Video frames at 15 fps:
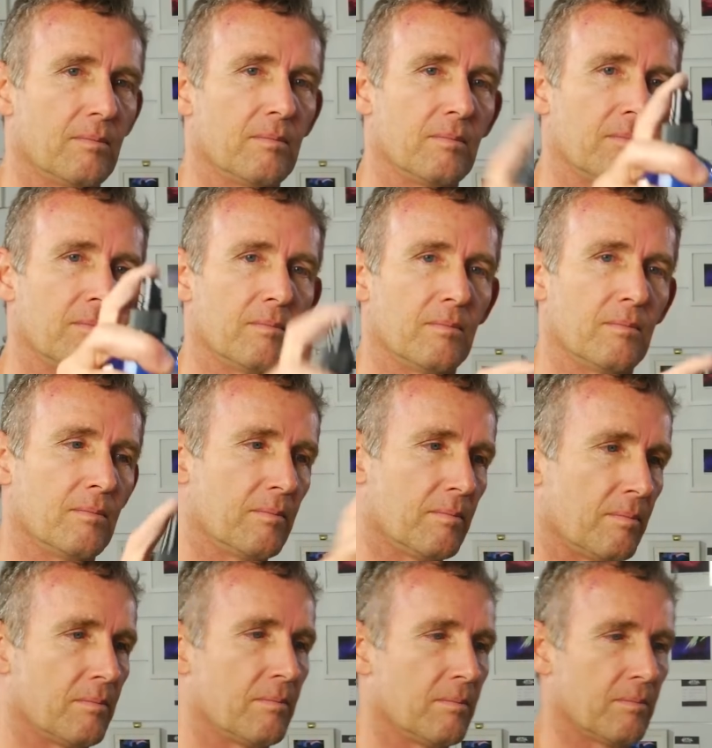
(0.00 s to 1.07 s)

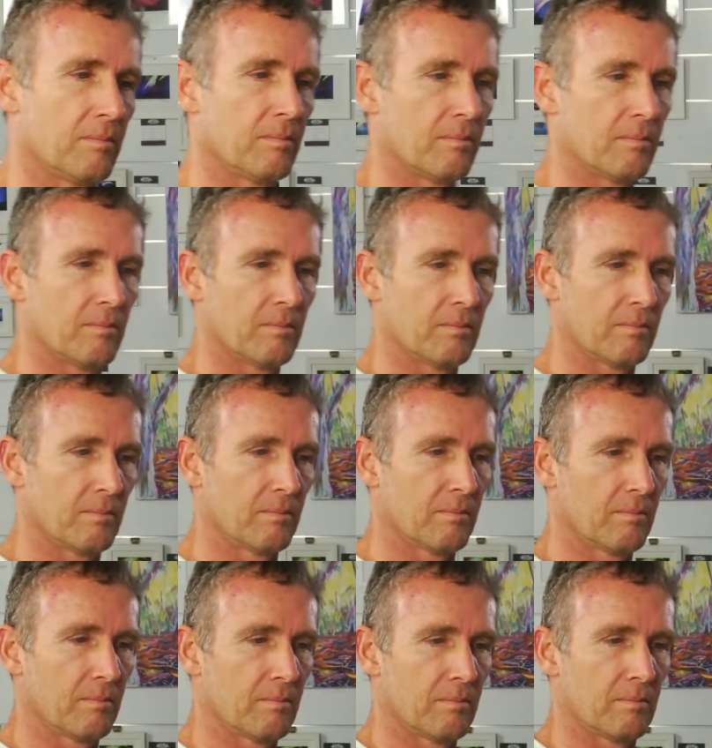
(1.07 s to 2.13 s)

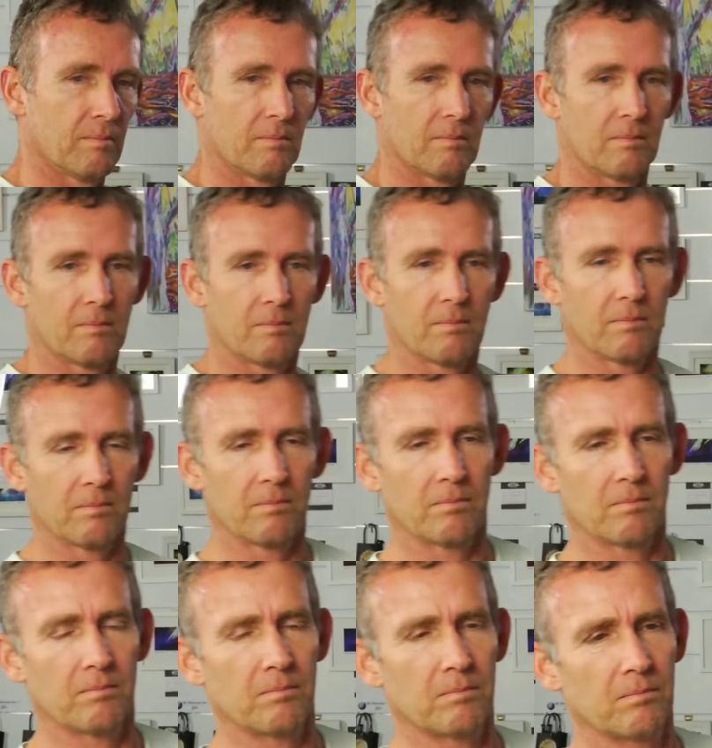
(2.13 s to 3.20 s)

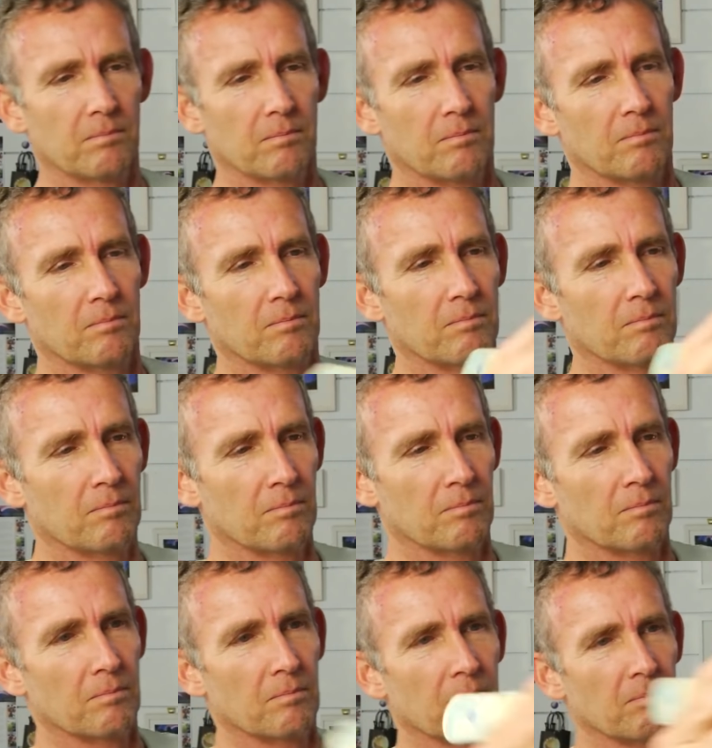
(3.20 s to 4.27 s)

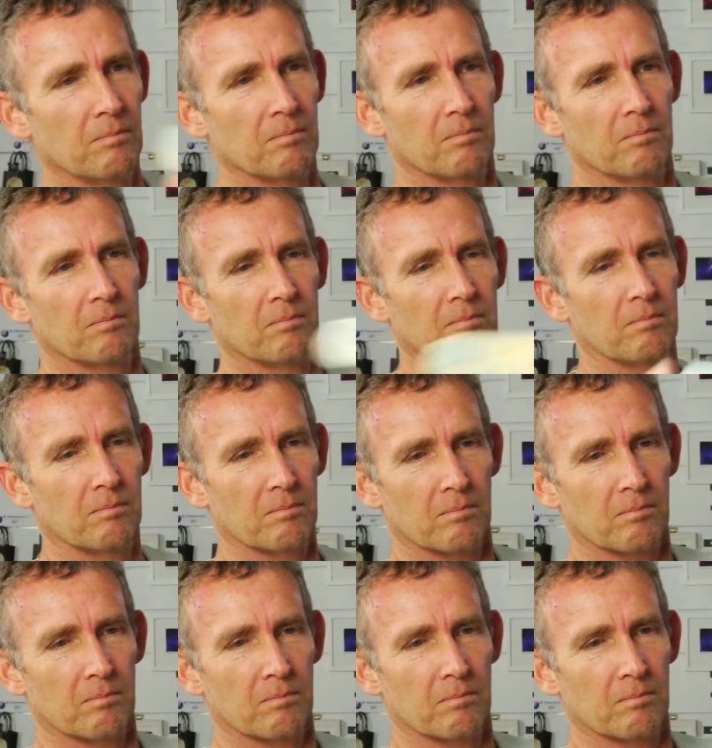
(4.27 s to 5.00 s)
(silence)